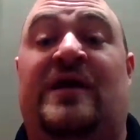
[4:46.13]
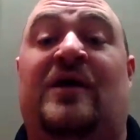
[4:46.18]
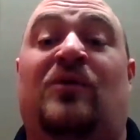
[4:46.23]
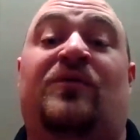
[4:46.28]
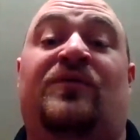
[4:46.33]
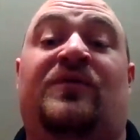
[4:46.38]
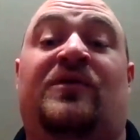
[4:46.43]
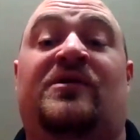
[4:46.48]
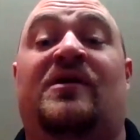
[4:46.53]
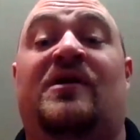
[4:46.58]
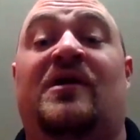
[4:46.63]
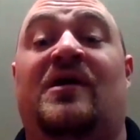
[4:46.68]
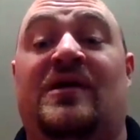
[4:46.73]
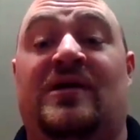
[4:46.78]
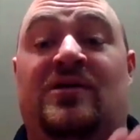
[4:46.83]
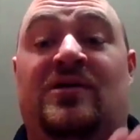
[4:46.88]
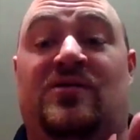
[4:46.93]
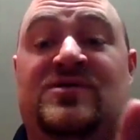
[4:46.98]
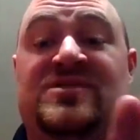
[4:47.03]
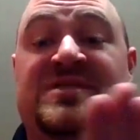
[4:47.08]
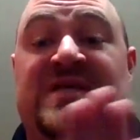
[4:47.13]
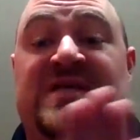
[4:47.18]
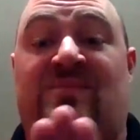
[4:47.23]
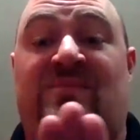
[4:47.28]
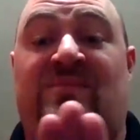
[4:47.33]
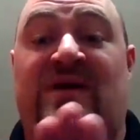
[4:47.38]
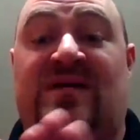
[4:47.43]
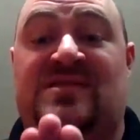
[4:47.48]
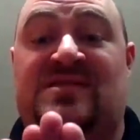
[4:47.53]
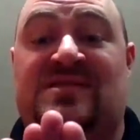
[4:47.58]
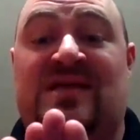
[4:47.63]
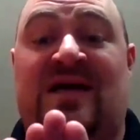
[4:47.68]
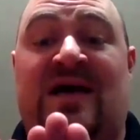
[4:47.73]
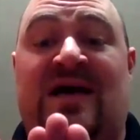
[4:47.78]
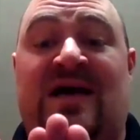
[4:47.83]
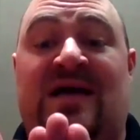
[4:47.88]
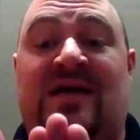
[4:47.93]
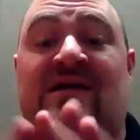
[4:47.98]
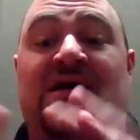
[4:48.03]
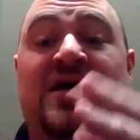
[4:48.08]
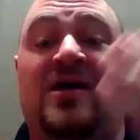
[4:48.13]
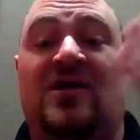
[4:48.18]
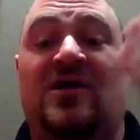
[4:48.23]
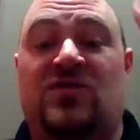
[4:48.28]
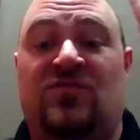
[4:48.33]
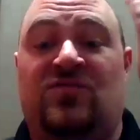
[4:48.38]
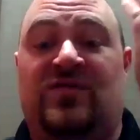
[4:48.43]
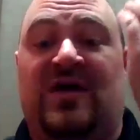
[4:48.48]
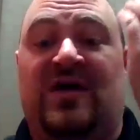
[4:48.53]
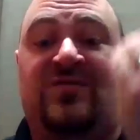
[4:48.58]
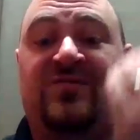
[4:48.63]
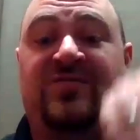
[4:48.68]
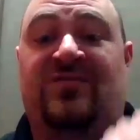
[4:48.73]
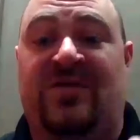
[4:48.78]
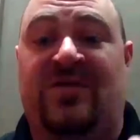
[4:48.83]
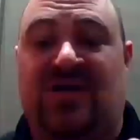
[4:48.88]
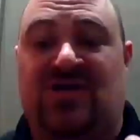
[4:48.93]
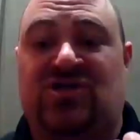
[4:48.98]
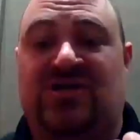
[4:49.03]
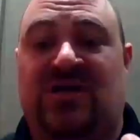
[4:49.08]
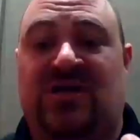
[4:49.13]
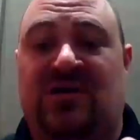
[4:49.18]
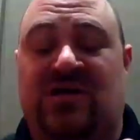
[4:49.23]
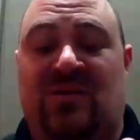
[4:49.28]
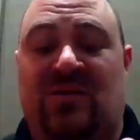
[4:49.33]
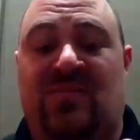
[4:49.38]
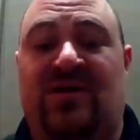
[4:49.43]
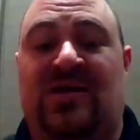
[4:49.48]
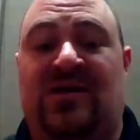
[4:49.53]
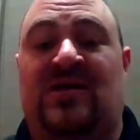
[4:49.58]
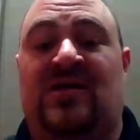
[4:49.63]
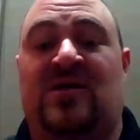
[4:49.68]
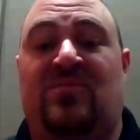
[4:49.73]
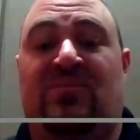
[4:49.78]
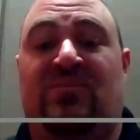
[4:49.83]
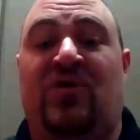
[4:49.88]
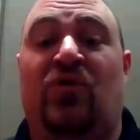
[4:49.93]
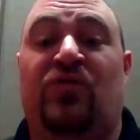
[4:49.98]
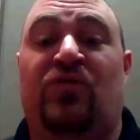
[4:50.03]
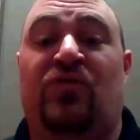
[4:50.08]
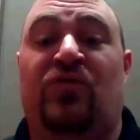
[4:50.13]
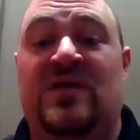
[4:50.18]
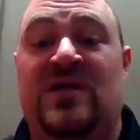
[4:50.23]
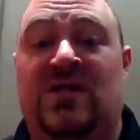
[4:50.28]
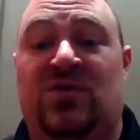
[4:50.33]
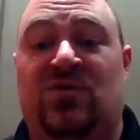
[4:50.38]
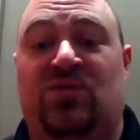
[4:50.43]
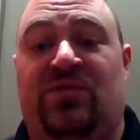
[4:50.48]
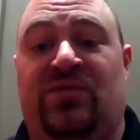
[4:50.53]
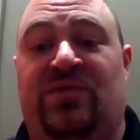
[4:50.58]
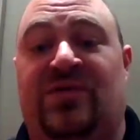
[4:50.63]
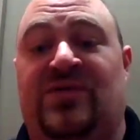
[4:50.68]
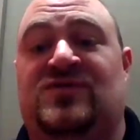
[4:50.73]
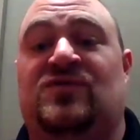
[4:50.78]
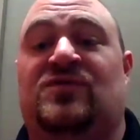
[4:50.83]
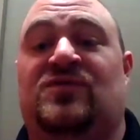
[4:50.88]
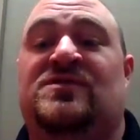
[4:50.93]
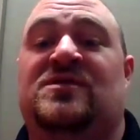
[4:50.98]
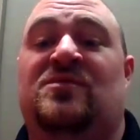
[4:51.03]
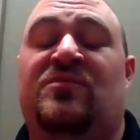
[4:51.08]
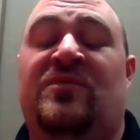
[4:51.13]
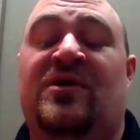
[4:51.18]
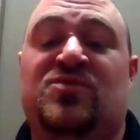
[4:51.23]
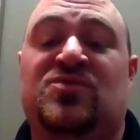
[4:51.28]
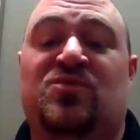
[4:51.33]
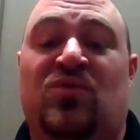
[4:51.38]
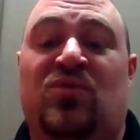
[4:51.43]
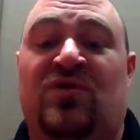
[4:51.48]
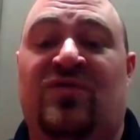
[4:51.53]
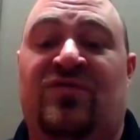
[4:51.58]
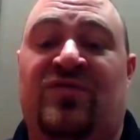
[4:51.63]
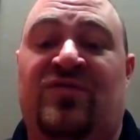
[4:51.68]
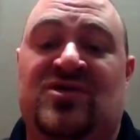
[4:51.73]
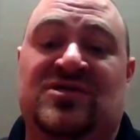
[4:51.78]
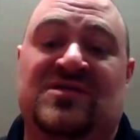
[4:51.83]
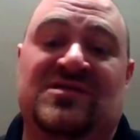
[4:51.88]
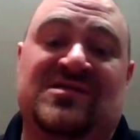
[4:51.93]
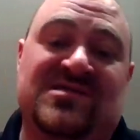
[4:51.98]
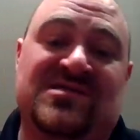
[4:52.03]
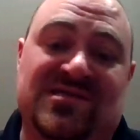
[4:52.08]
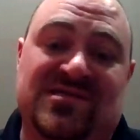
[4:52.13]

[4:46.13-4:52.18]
Now, when they're, side by side, you've got fresh air coming into both equally. So it's a much more efficient